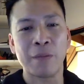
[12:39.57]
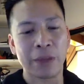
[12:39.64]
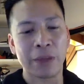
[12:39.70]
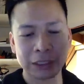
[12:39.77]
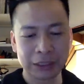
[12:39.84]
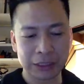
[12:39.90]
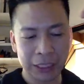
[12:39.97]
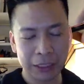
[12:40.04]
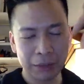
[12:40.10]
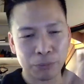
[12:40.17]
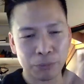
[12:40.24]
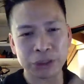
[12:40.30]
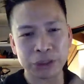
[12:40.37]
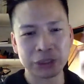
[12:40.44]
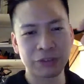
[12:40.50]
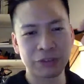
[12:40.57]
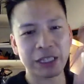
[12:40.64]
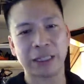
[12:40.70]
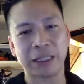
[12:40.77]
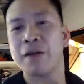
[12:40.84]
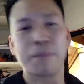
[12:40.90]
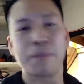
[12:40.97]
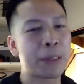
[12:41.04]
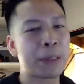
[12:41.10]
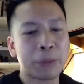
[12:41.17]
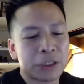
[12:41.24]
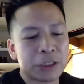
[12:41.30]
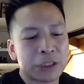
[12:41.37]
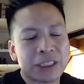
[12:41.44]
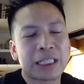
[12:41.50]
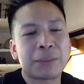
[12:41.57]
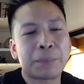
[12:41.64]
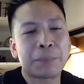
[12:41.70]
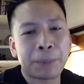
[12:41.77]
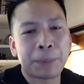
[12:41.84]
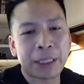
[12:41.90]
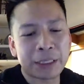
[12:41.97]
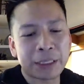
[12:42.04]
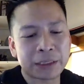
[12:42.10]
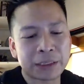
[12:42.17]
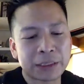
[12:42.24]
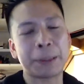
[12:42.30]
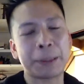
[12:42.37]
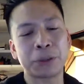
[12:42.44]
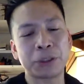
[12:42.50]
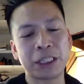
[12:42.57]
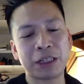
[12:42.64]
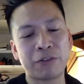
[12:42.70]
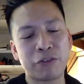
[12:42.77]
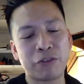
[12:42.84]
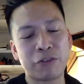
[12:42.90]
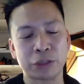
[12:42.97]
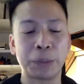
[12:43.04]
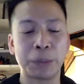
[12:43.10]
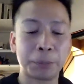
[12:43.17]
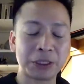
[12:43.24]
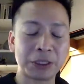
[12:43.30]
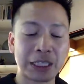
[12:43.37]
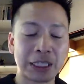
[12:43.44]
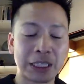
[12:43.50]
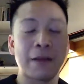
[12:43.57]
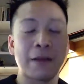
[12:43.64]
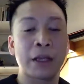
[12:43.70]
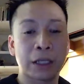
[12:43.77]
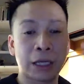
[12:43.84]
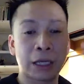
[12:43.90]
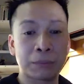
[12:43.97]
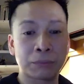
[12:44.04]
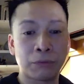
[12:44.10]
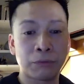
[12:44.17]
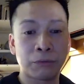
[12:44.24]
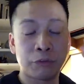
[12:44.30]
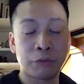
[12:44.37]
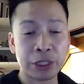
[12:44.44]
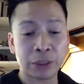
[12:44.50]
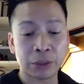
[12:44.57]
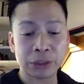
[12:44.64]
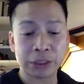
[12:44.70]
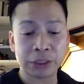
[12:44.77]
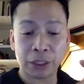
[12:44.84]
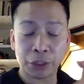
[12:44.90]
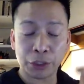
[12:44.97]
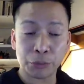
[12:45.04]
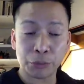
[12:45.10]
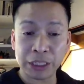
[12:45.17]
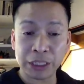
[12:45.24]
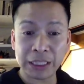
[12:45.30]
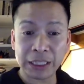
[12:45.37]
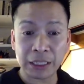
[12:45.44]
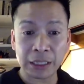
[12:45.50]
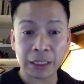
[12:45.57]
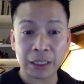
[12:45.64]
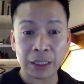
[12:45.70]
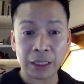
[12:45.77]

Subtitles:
It's an immersive thing. People aren't just sending pics. People are sending videos. People are sending videos that are 3D.